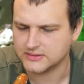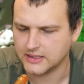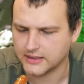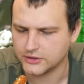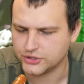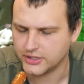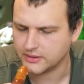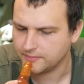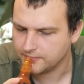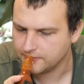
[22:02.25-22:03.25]
like a
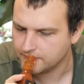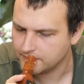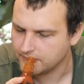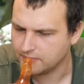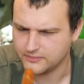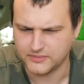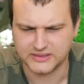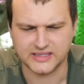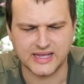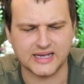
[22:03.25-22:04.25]
shit,
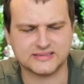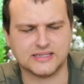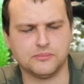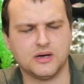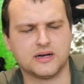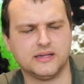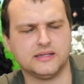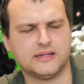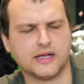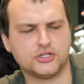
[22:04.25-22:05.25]
but it has some
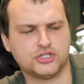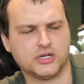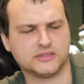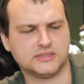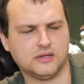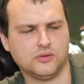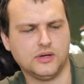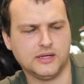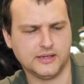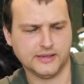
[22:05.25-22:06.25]
runny texture, so
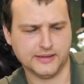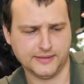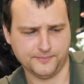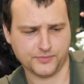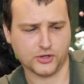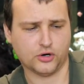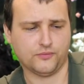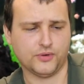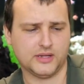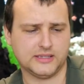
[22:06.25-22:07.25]

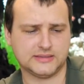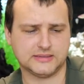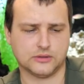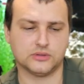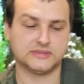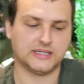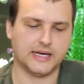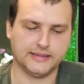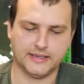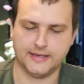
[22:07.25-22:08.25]
hopefully this is a good
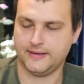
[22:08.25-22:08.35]
sign.